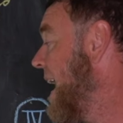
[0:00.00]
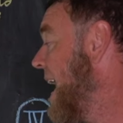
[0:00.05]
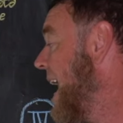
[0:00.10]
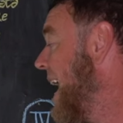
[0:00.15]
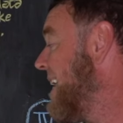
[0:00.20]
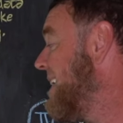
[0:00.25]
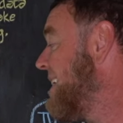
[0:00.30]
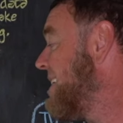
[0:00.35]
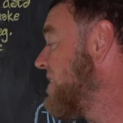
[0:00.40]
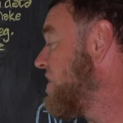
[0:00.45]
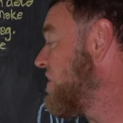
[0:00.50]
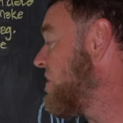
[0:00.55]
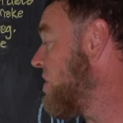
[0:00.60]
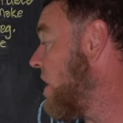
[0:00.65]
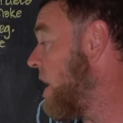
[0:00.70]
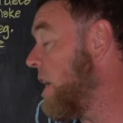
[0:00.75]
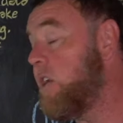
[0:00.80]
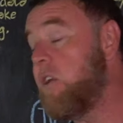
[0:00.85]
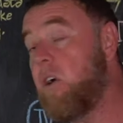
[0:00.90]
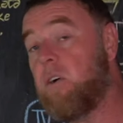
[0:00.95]
and
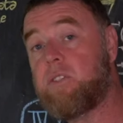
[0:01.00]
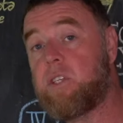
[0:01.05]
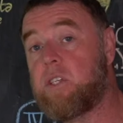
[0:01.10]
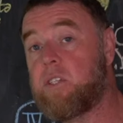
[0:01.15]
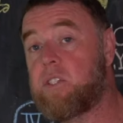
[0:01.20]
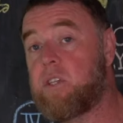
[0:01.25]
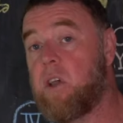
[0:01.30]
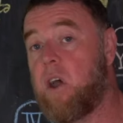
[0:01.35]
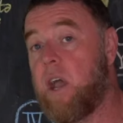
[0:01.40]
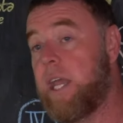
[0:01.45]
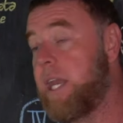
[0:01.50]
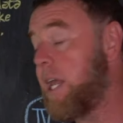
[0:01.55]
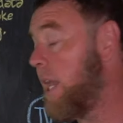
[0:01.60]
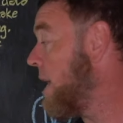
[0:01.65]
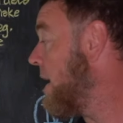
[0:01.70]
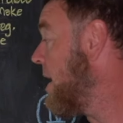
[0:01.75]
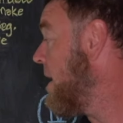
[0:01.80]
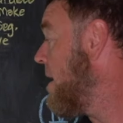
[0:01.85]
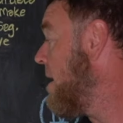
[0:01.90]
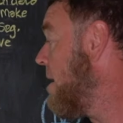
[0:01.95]
not deciding,